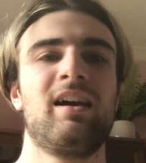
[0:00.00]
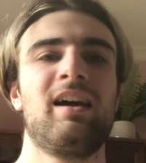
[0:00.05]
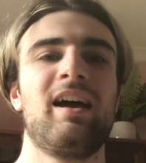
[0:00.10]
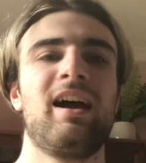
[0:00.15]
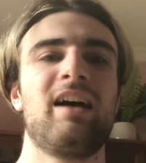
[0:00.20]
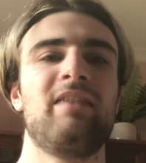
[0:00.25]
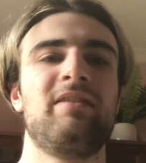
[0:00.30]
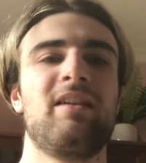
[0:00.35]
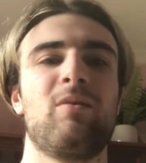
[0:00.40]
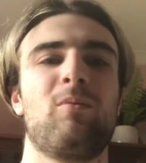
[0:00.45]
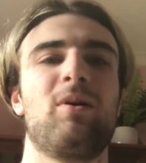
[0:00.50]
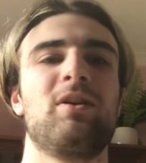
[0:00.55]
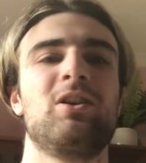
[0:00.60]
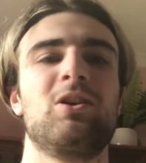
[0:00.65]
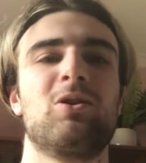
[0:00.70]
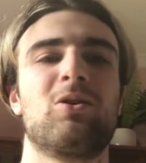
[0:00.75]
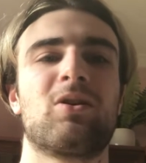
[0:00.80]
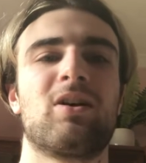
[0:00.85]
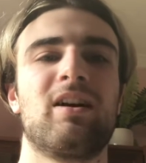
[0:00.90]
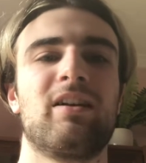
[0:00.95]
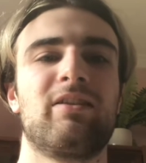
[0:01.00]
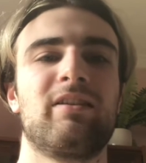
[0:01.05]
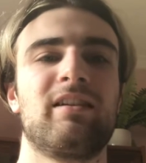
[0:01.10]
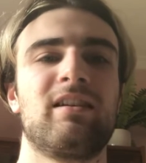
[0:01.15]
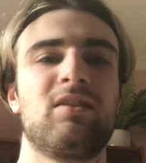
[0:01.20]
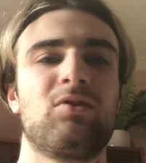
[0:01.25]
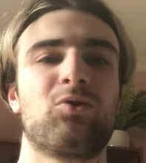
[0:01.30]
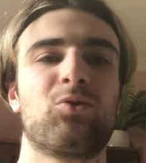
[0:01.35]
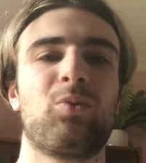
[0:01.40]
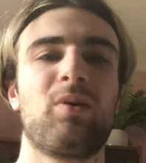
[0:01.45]
And then when you look at the
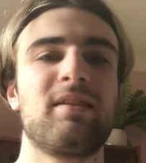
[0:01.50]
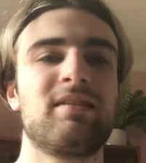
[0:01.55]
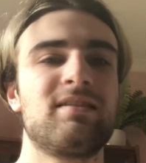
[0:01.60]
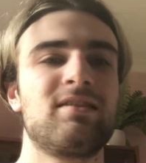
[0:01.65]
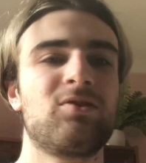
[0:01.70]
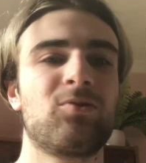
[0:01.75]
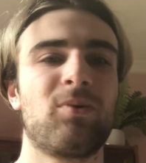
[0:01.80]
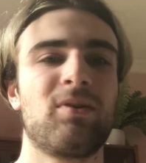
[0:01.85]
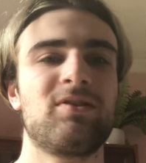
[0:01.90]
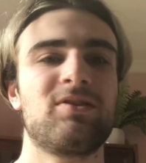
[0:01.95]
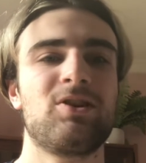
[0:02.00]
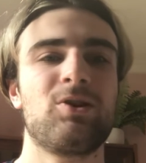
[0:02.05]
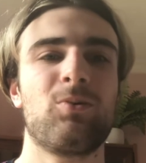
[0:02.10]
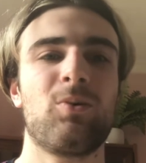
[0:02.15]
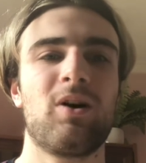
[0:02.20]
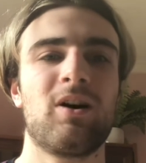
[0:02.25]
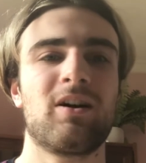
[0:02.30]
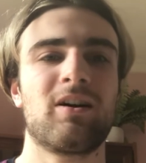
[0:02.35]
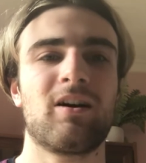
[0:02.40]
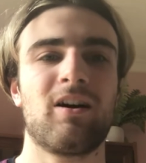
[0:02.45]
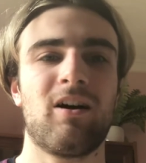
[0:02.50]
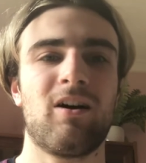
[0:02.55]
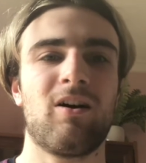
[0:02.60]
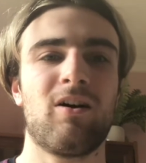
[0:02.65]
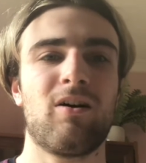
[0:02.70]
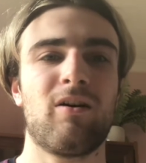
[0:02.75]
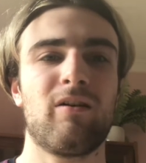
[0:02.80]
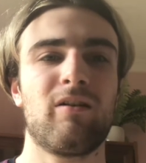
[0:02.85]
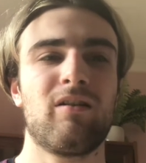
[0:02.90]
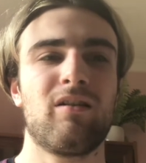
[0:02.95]
2021
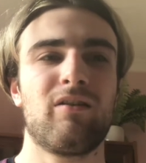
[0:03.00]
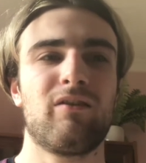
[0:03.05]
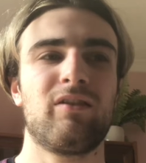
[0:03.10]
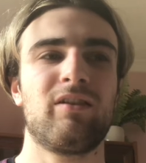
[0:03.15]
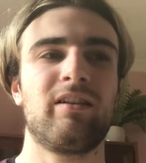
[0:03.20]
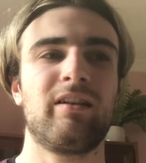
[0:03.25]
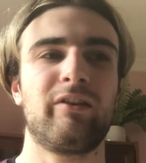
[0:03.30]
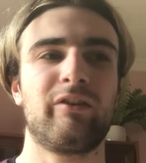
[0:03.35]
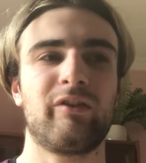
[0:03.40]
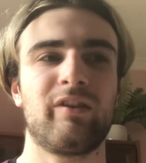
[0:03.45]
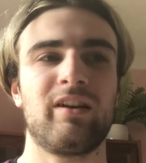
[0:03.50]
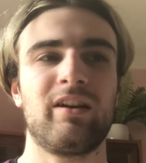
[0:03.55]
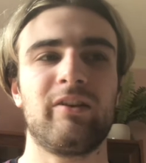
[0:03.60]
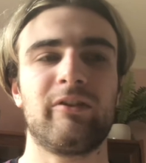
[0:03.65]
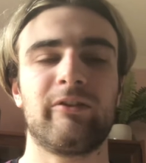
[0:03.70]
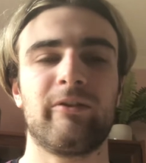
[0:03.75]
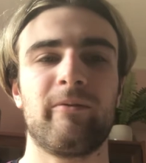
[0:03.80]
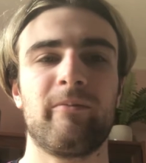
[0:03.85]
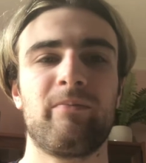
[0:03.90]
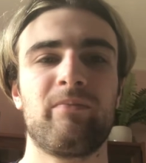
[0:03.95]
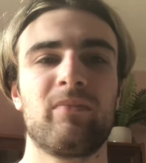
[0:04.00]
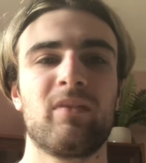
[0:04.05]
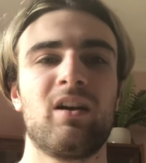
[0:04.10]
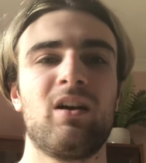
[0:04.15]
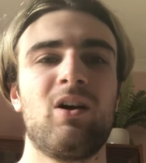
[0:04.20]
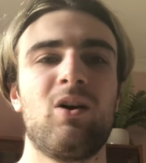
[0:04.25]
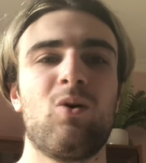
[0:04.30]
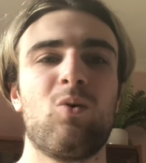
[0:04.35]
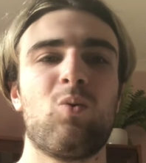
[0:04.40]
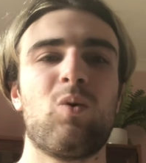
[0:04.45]
car for this season,
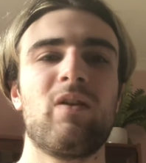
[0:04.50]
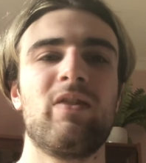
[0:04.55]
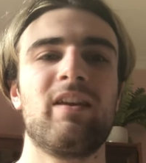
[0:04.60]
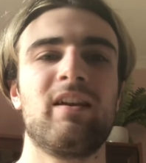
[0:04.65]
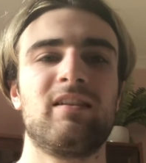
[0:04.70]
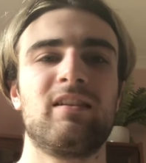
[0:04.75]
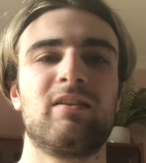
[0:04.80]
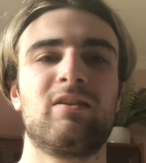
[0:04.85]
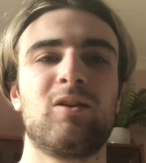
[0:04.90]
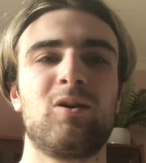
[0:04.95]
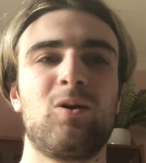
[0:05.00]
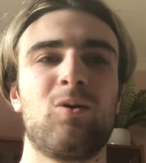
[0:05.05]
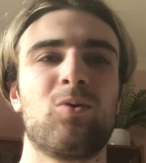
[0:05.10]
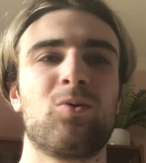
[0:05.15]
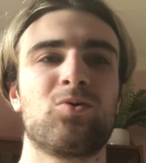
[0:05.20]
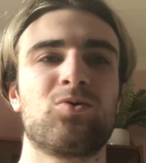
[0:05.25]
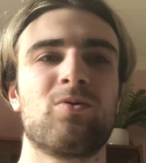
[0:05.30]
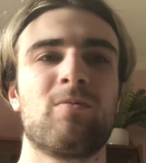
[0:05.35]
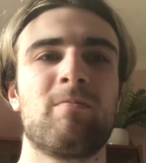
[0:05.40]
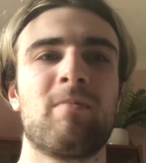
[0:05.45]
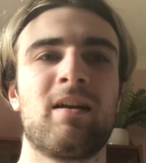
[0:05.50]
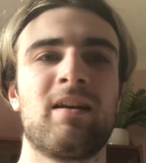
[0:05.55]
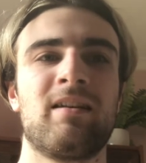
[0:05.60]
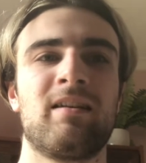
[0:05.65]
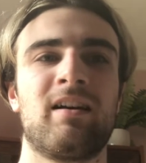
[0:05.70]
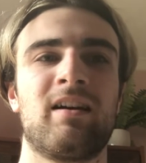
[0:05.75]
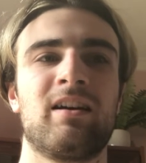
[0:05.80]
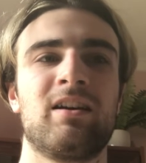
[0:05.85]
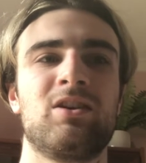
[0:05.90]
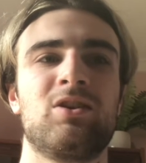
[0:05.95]
when they did the launch on
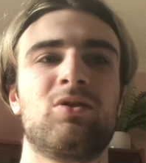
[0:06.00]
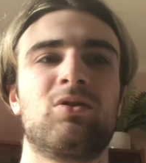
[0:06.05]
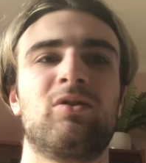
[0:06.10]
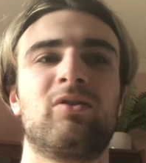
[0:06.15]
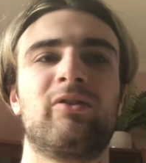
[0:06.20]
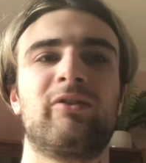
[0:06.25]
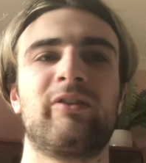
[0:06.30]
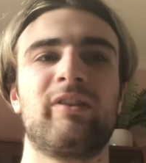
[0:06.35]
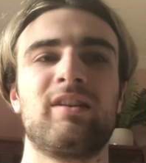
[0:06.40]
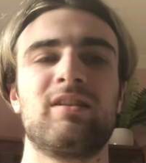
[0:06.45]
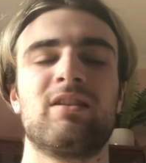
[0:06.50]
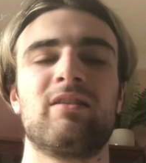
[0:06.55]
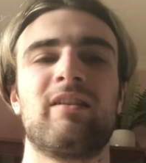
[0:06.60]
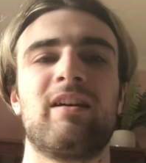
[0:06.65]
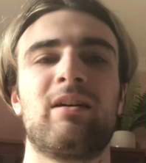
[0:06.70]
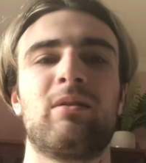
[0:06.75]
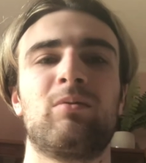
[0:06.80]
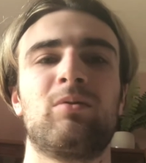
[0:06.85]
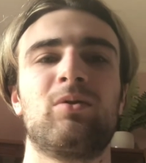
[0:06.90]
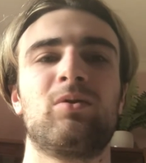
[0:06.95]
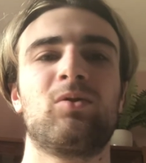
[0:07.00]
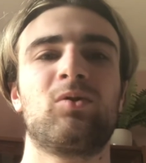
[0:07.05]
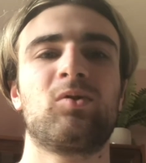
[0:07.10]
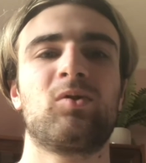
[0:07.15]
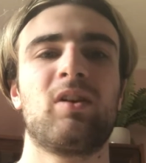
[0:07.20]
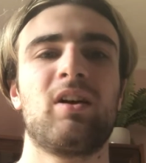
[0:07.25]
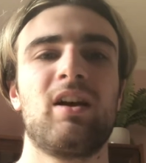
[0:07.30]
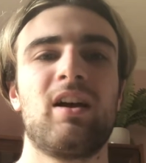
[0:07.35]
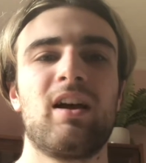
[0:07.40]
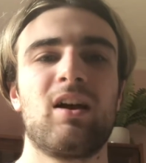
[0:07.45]
Monday, you could see that there was
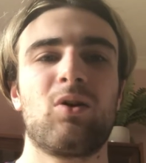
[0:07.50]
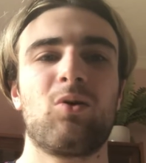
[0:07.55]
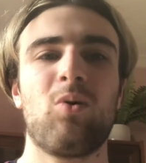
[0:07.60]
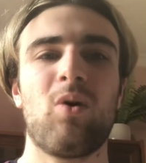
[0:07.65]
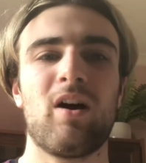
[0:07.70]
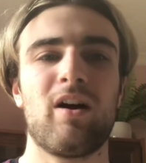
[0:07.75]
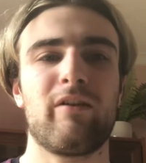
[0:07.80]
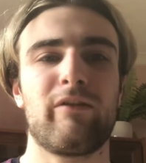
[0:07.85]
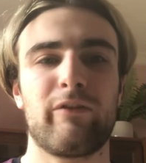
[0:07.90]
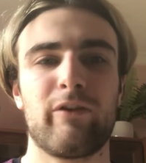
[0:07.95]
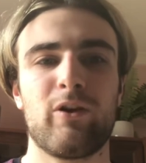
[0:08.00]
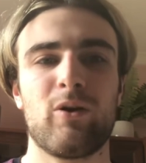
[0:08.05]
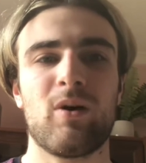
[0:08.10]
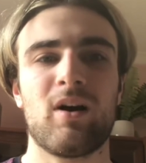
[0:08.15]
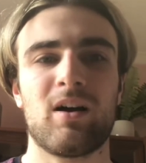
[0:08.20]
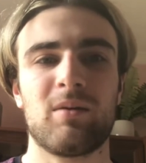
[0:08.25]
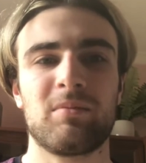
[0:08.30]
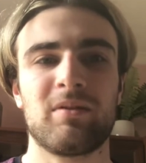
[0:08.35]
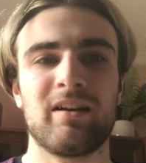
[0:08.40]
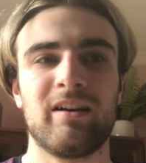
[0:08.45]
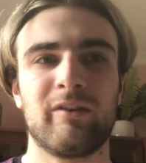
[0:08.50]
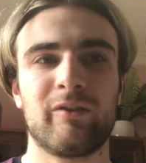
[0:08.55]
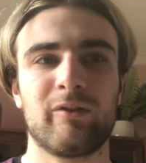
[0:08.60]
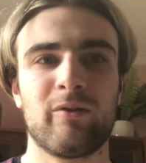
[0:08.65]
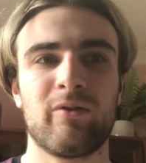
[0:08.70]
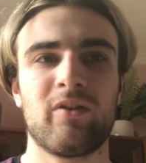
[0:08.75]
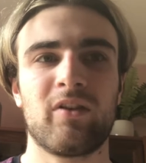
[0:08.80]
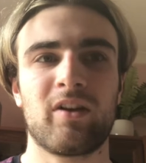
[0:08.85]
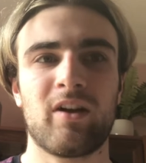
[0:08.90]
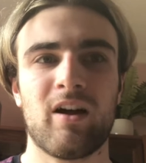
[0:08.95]
quite a few updates
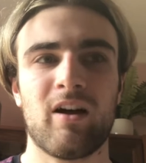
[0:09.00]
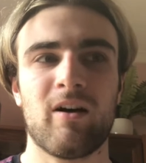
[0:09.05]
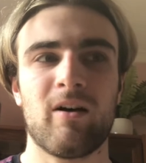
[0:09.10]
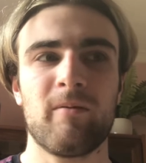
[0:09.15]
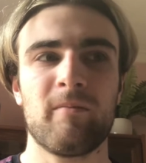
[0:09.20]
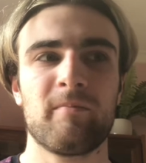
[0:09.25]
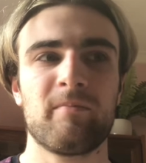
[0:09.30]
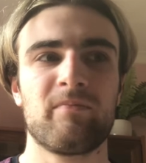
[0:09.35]
on the car,